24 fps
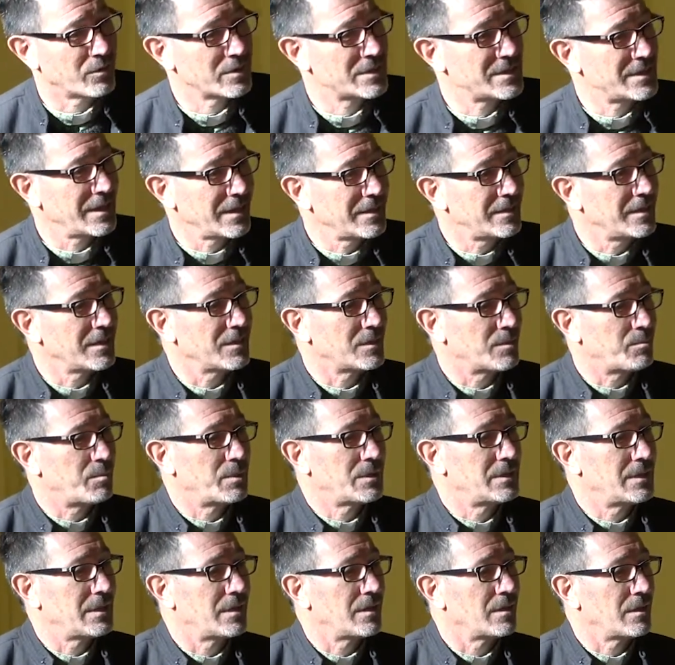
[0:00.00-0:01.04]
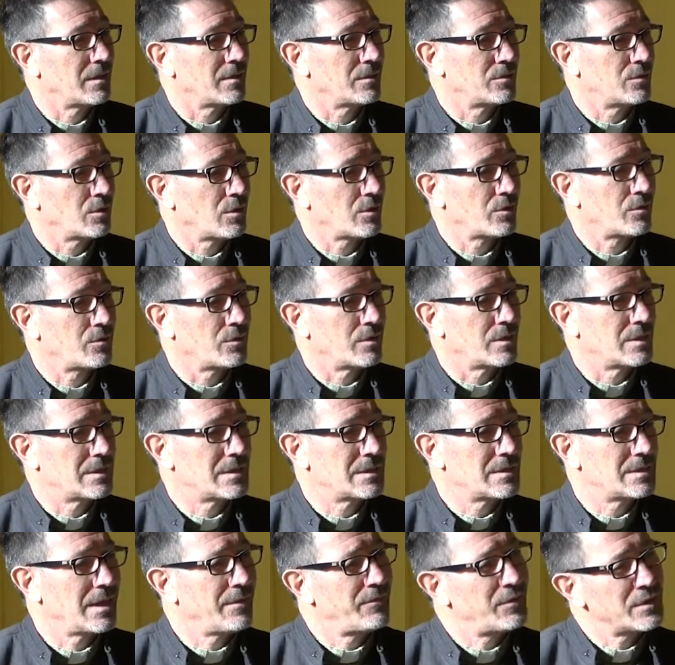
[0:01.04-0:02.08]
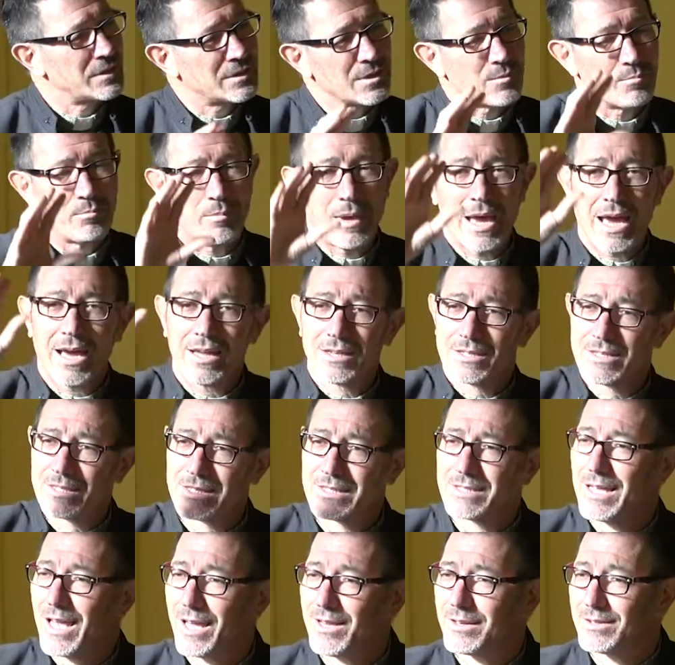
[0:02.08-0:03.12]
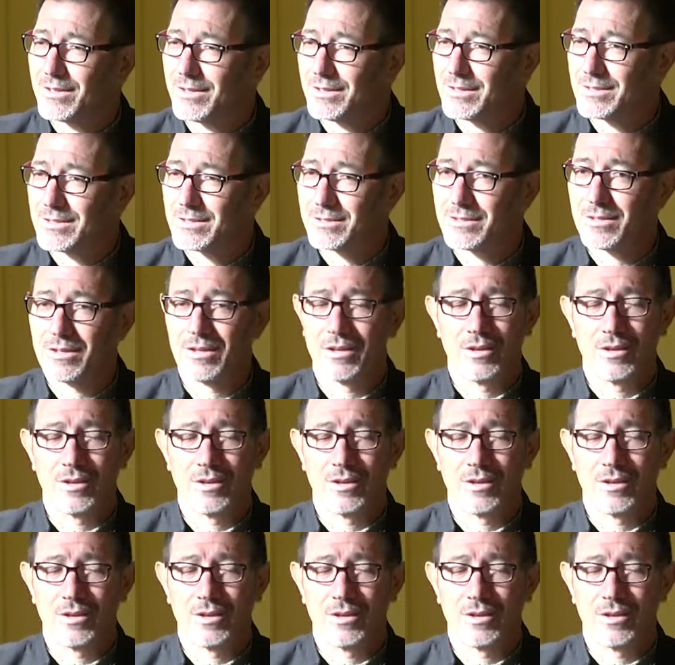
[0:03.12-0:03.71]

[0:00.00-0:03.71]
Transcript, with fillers: or assenting to particular doctrines, if it's about status,